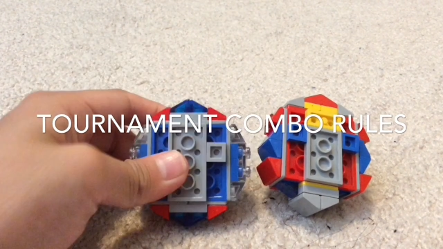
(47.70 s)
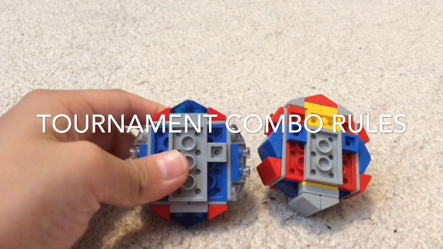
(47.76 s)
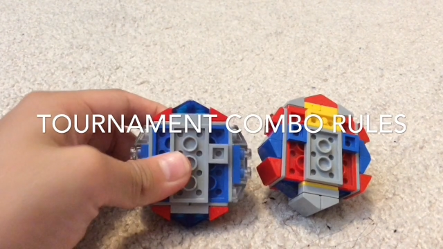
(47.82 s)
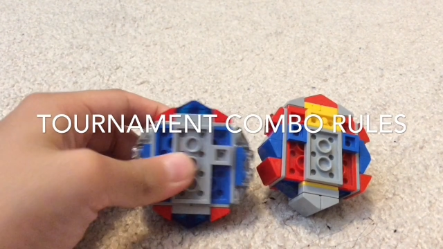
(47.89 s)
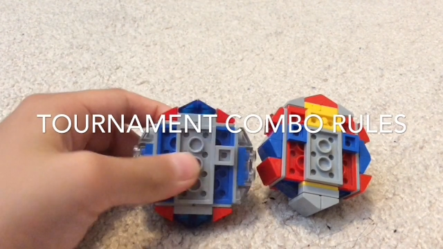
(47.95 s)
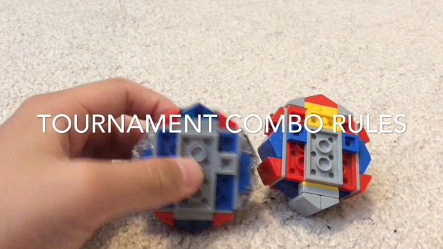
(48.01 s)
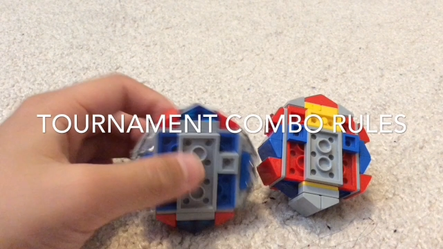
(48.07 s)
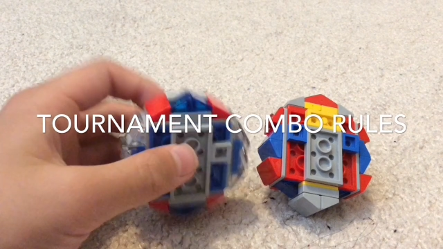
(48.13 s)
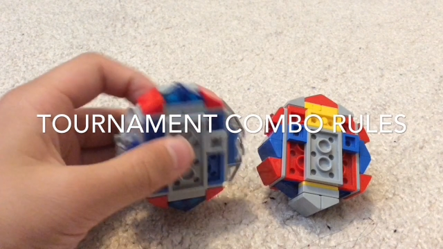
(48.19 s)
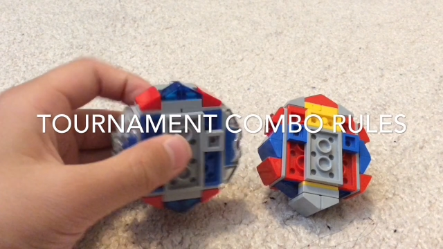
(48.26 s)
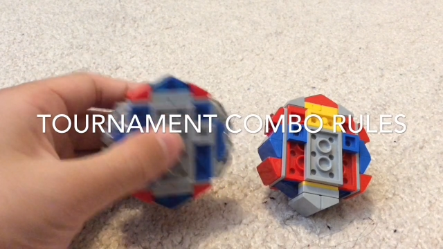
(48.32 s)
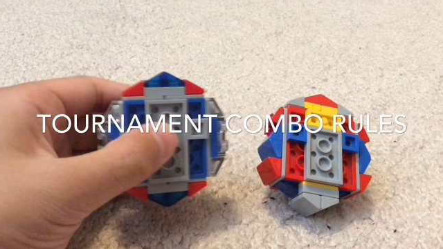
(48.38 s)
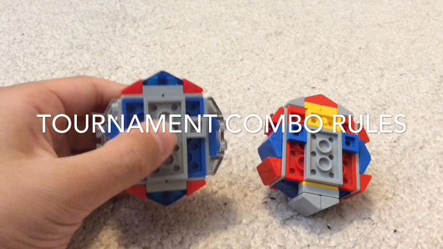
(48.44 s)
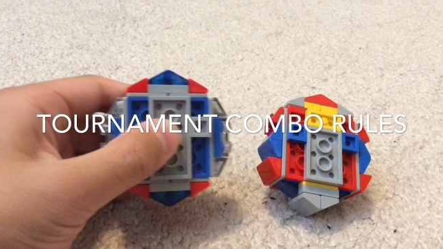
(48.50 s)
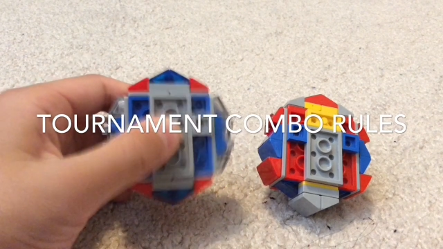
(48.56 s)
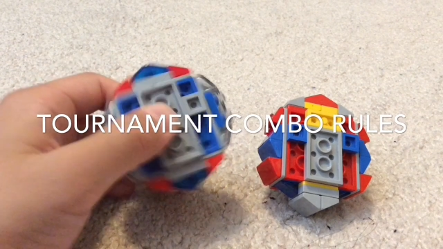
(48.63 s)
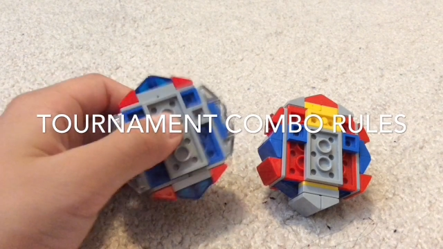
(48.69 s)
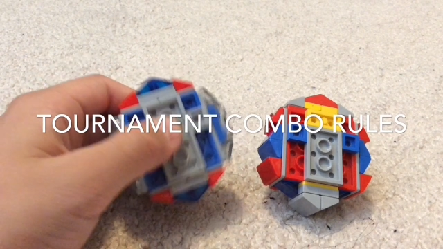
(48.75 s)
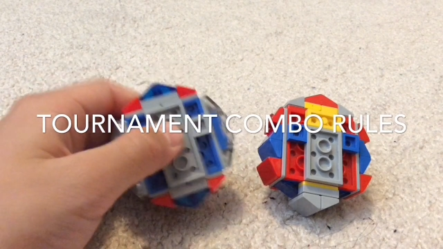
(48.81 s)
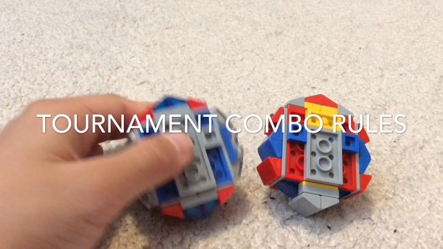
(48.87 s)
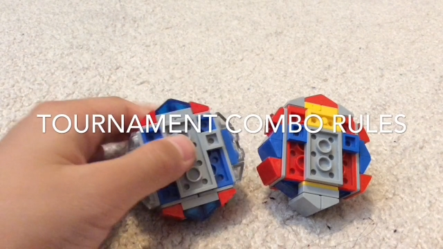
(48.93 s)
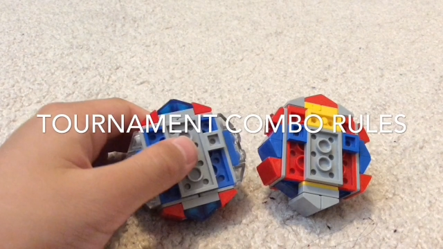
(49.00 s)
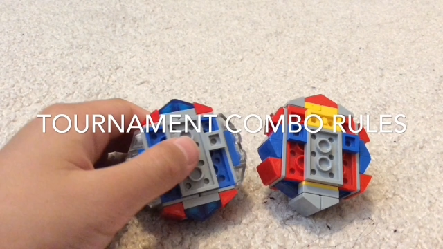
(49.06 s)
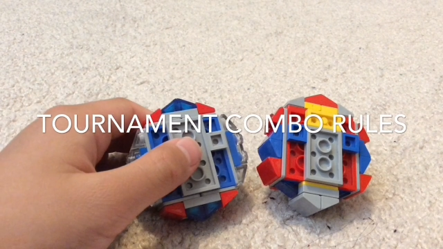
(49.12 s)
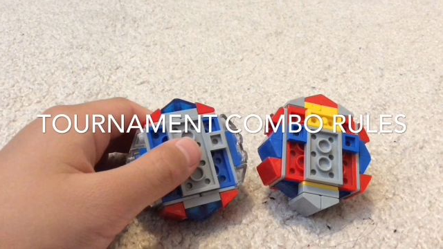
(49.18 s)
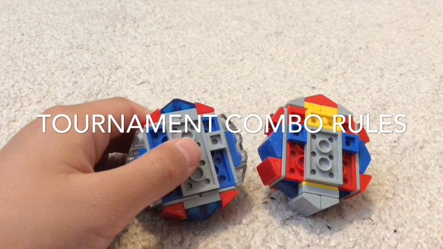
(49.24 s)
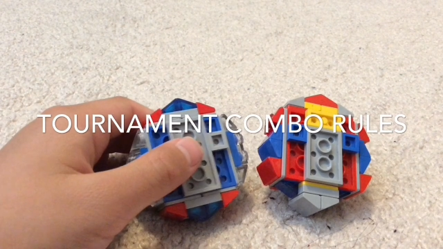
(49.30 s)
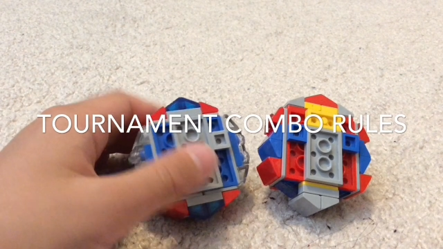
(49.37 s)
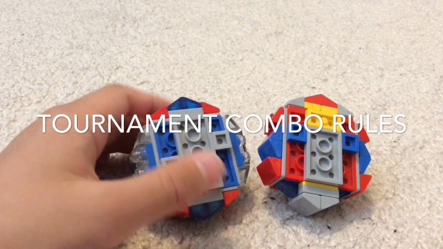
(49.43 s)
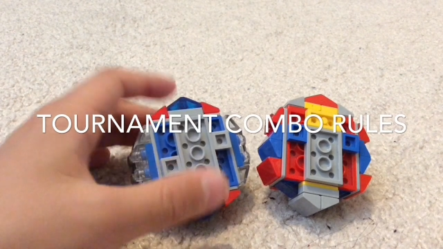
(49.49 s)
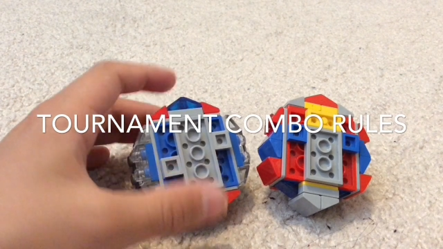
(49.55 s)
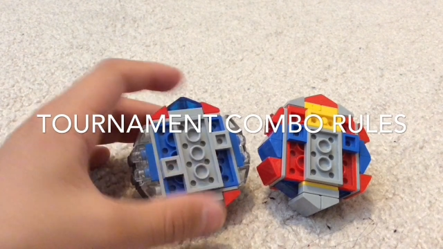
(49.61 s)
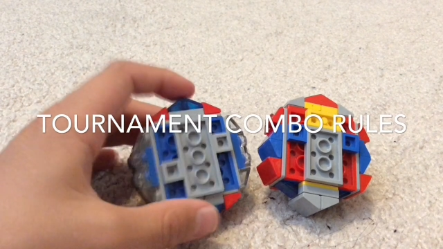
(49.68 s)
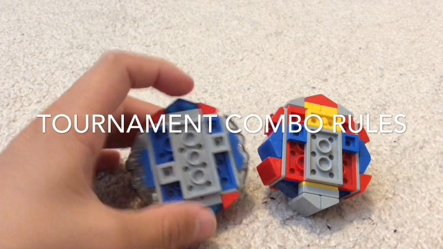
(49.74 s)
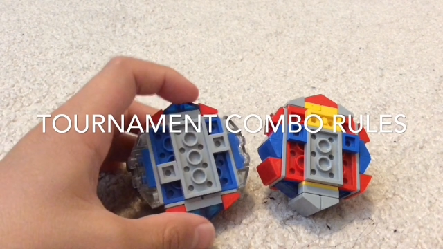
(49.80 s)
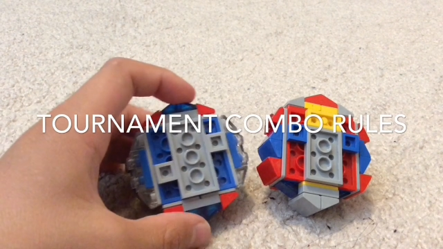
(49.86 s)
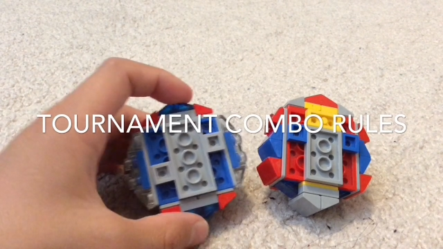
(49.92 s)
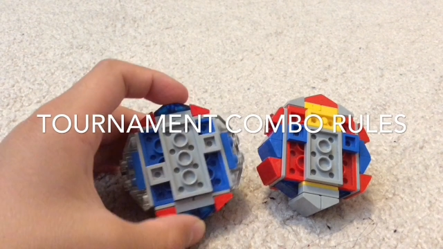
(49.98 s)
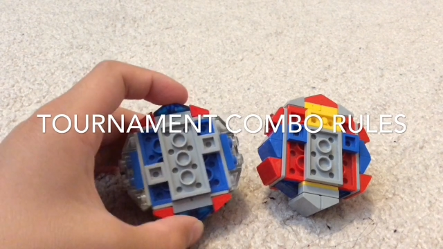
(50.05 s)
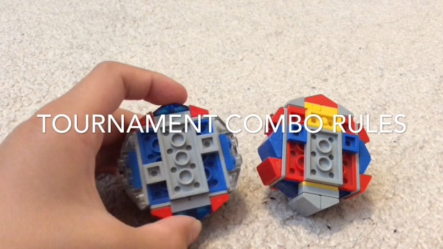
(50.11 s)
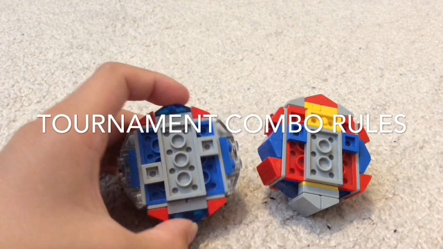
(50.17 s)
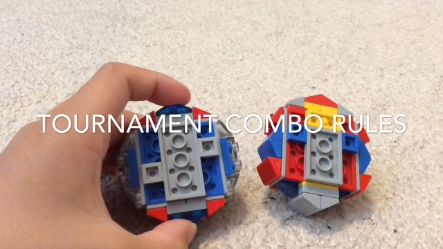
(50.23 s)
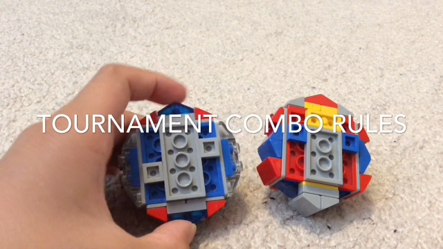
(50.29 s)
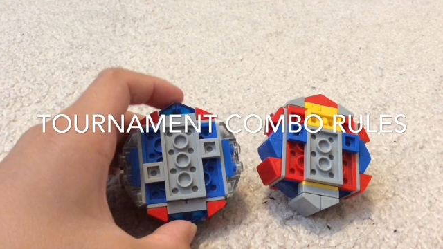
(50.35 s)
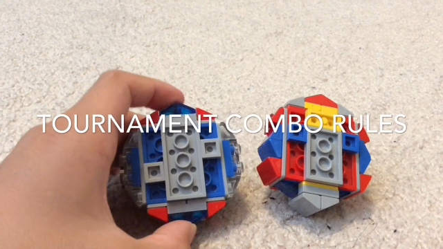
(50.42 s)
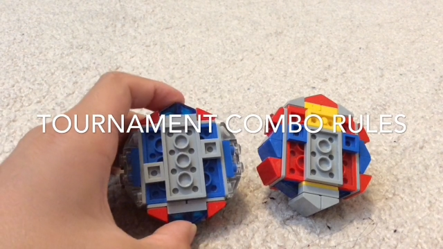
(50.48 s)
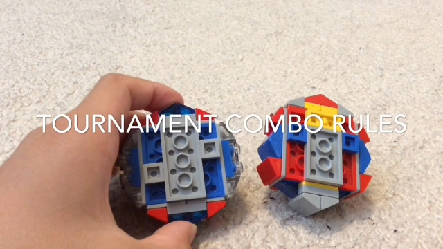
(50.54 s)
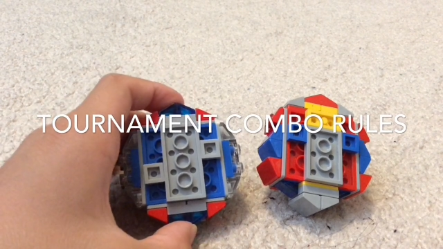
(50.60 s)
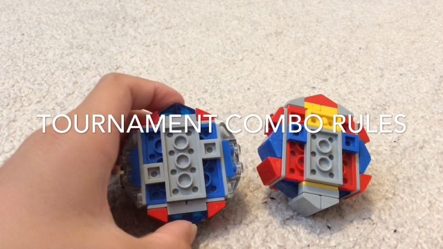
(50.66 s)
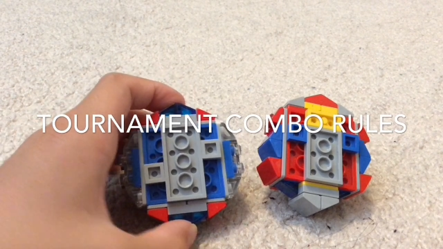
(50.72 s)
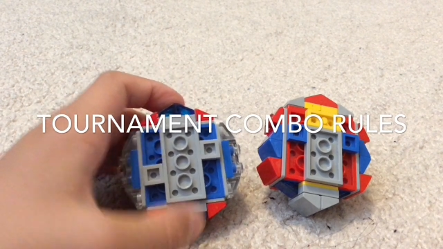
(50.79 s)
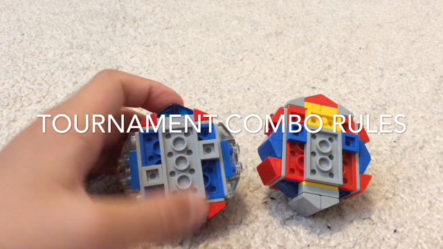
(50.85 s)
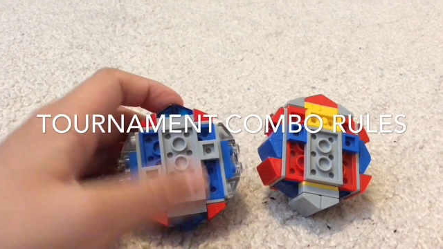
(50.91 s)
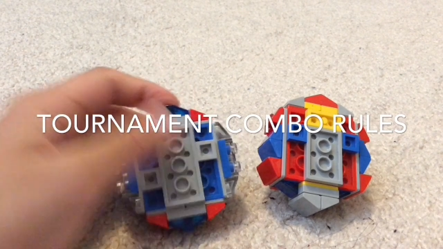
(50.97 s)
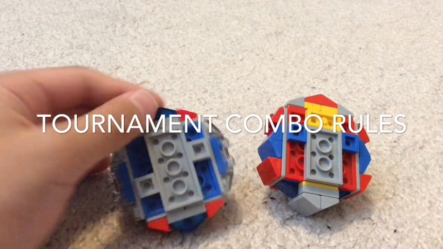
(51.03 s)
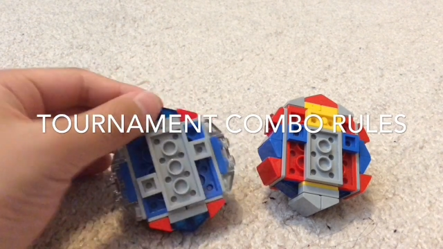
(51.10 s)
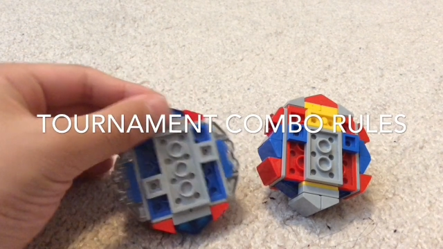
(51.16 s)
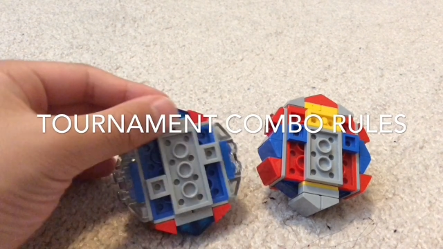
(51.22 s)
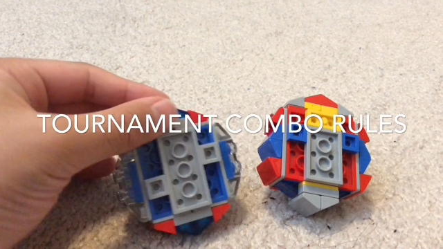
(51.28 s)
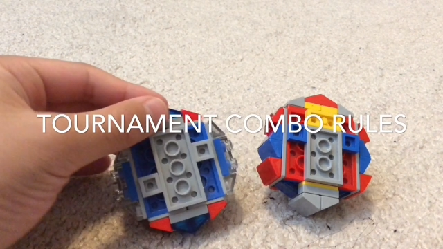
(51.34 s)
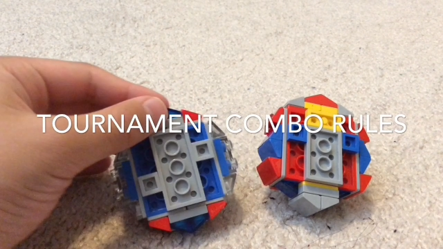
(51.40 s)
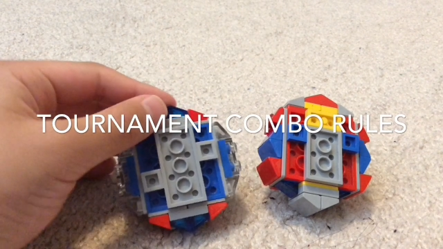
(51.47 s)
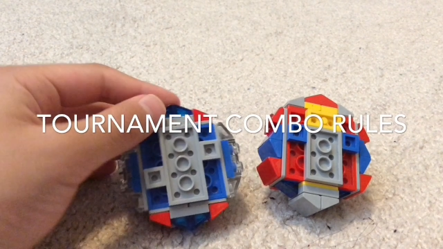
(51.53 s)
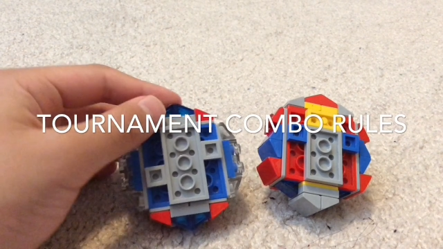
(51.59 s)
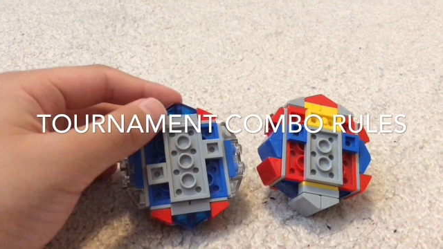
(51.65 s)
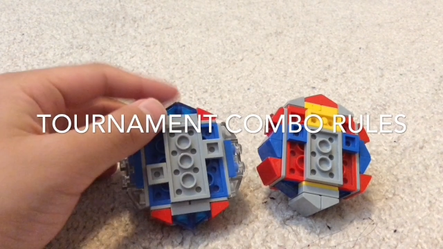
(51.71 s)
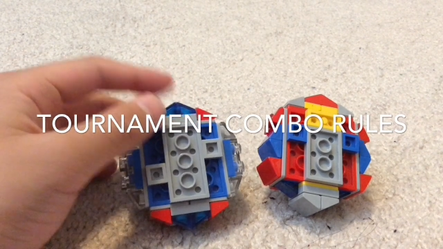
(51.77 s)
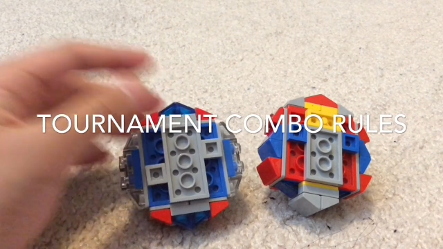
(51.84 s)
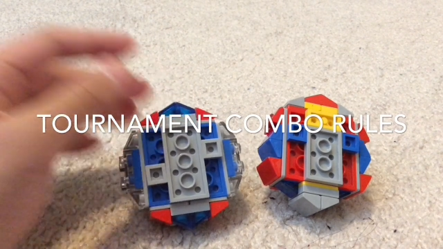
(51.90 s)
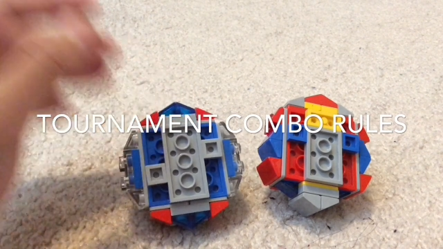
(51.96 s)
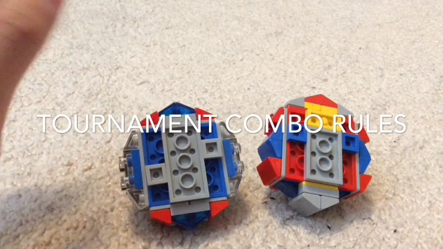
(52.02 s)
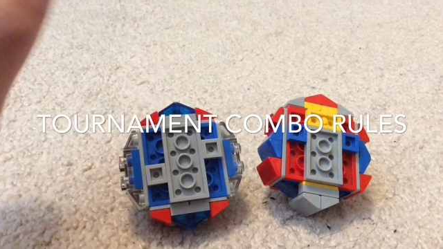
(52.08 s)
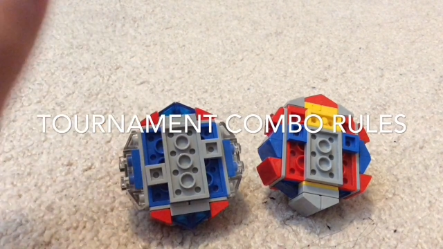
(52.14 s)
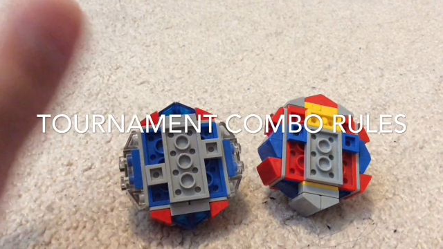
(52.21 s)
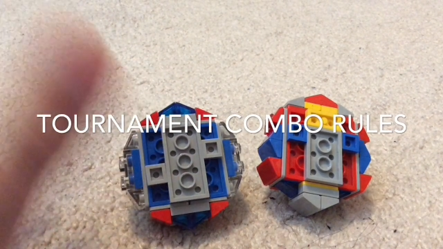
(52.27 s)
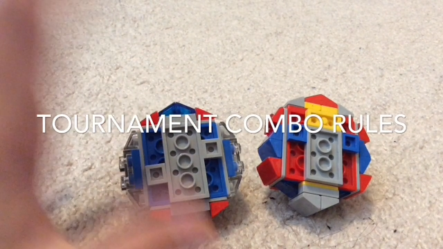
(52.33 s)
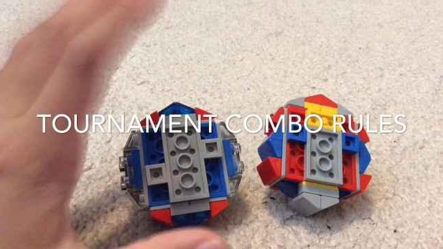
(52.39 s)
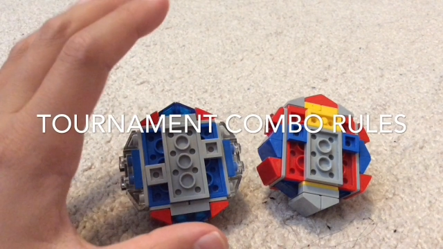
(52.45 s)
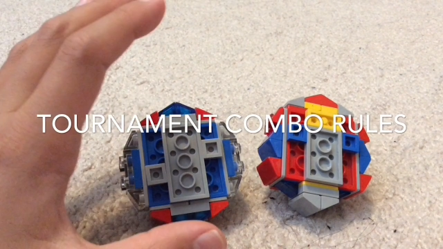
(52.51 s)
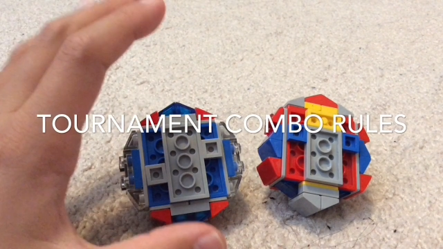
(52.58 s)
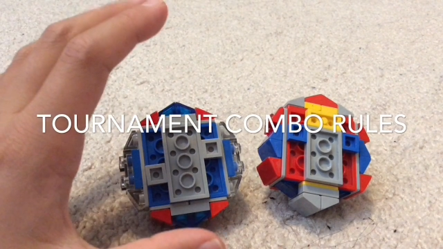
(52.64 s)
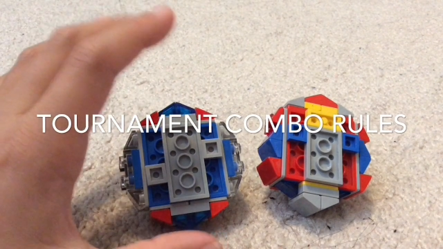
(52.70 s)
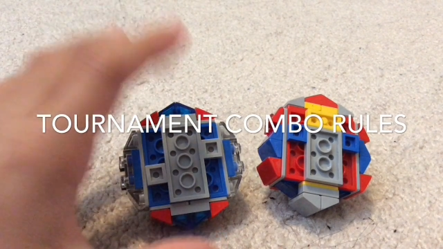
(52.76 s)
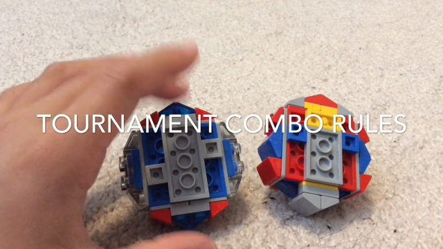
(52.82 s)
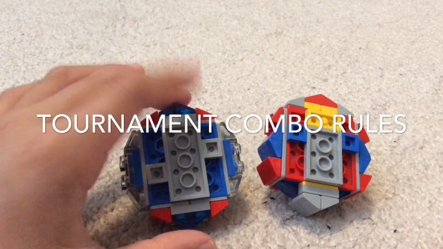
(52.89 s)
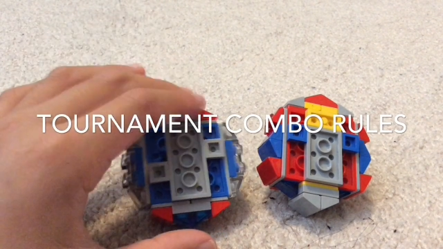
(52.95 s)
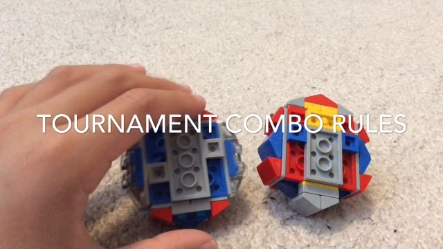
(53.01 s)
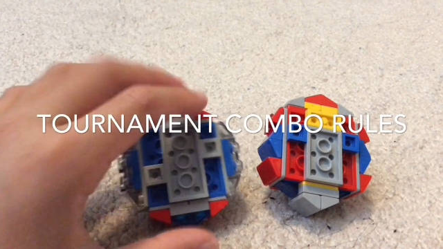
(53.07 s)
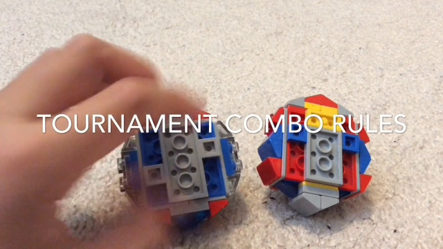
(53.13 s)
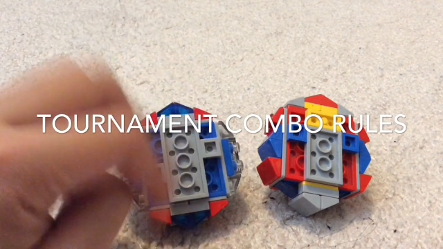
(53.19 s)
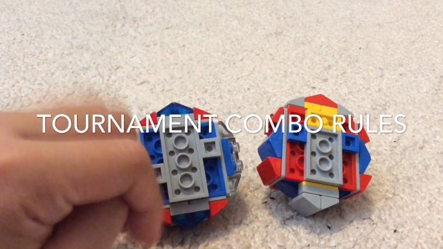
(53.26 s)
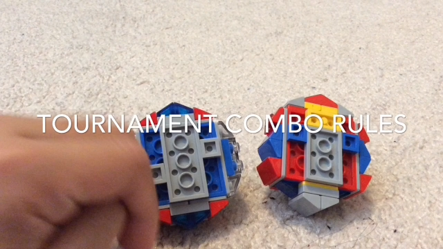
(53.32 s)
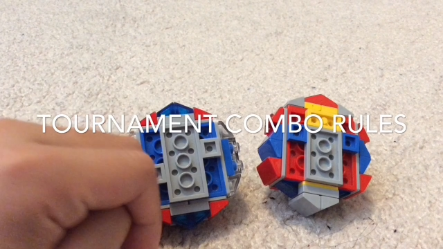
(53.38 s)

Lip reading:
(no speaker visible)